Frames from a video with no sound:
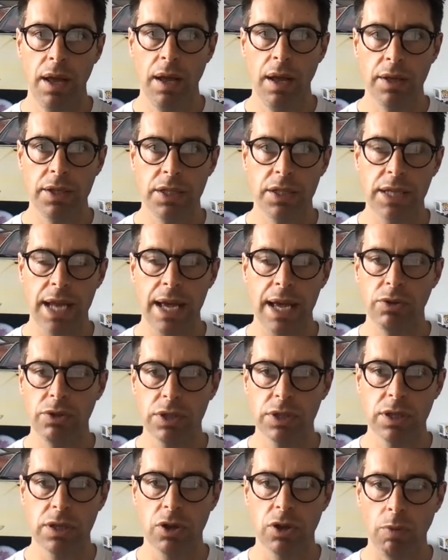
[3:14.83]
sales
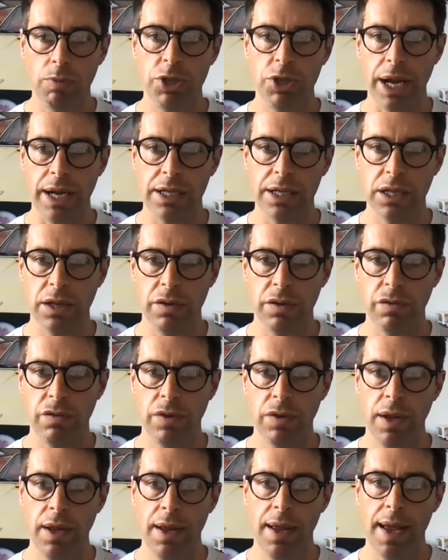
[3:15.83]
objective,
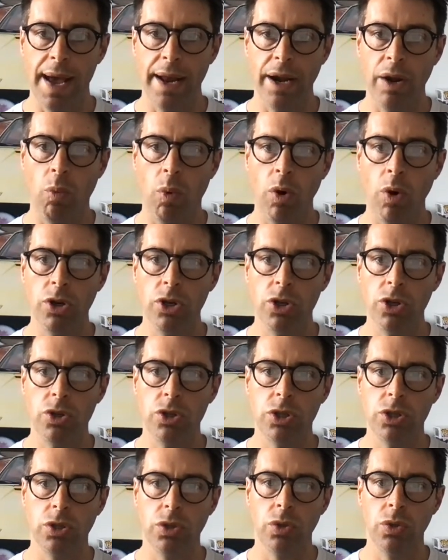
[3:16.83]
and I want you
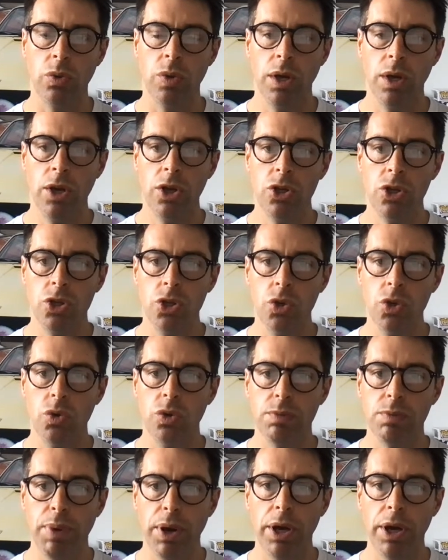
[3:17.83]
to use
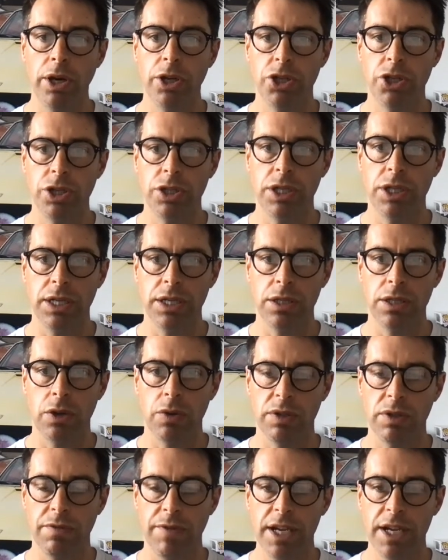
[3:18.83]
purchases. So
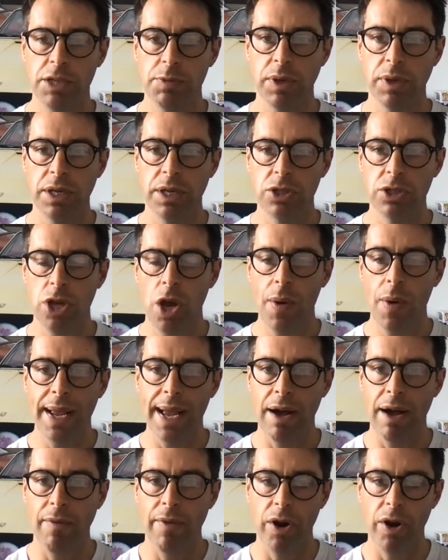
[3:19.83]
it's Facebook is going
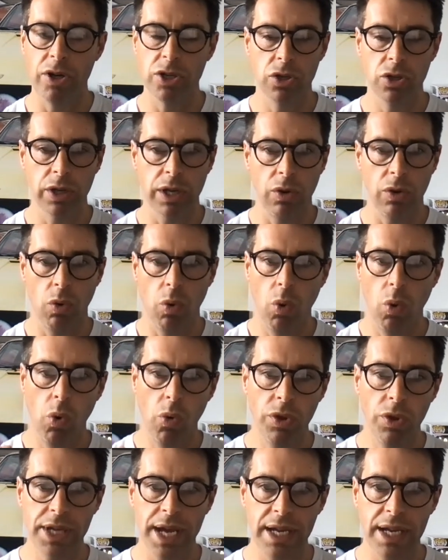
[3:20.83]
out there, it's looking at all the
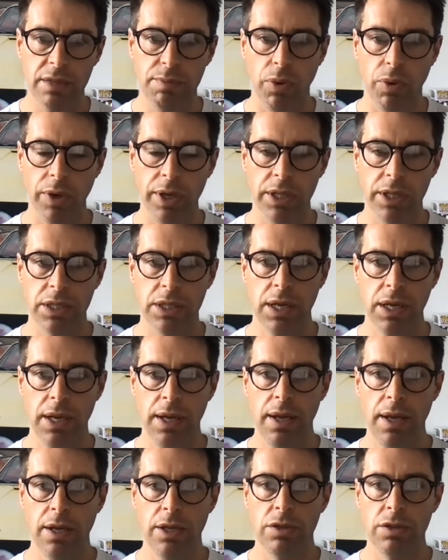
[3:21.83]
data points
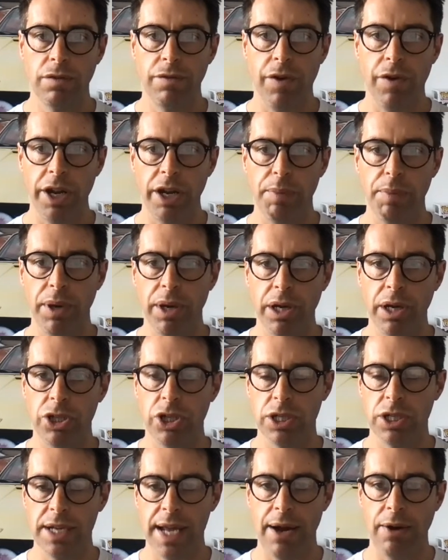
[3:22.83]
to find a
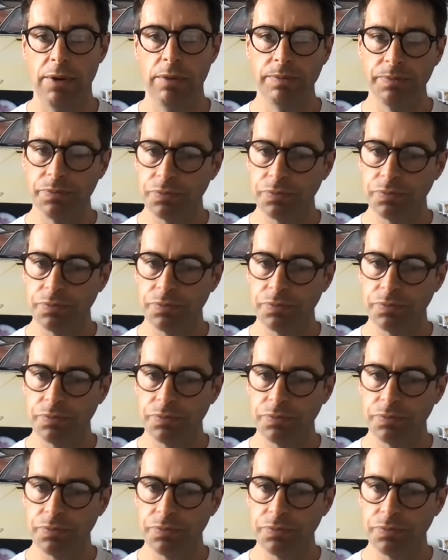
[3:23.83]
purchase. Now,